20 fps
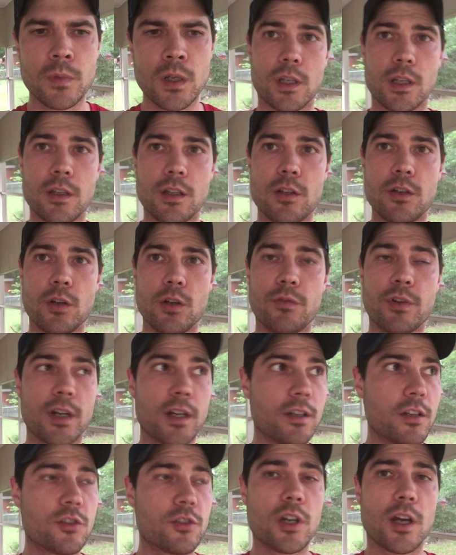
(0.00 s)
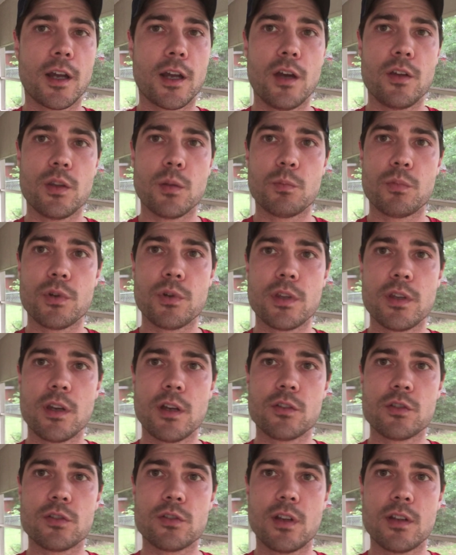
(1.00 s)
And then don't forget to check out the Breathing
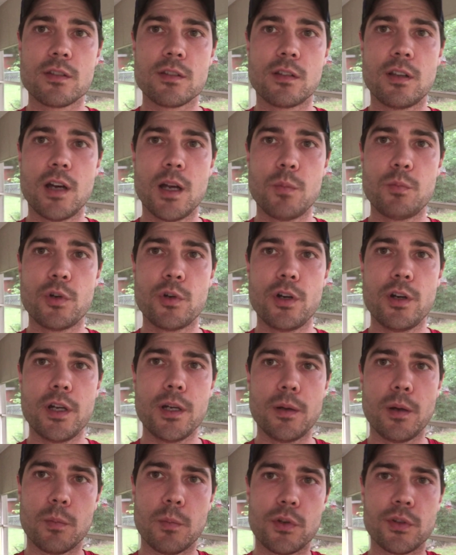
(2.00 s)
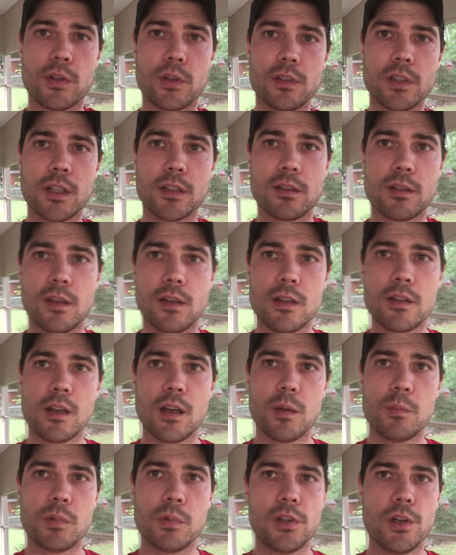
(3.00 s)
Exercise Library. I'll put the link to that
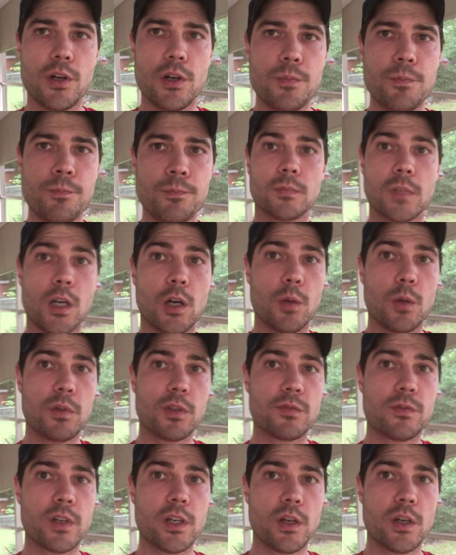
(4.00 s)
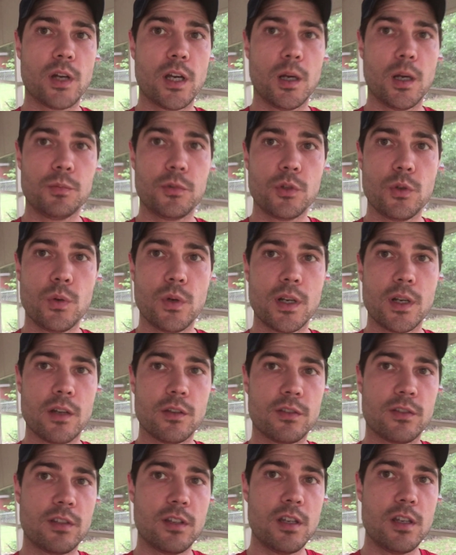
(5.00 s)
down below. I hope this video helped you, and I'll
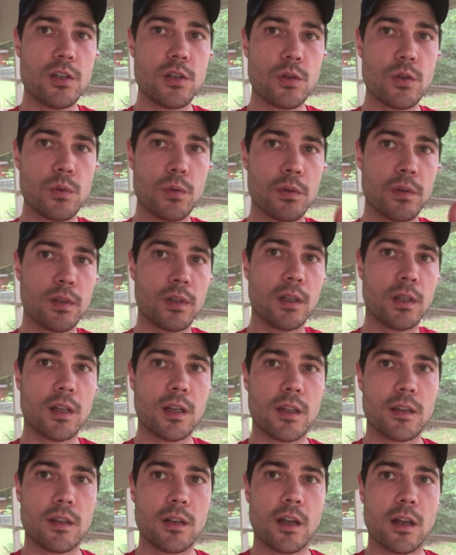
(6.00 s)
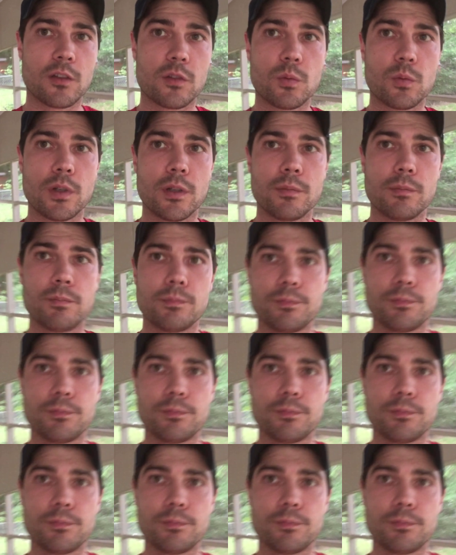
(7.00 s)
see you in the next one.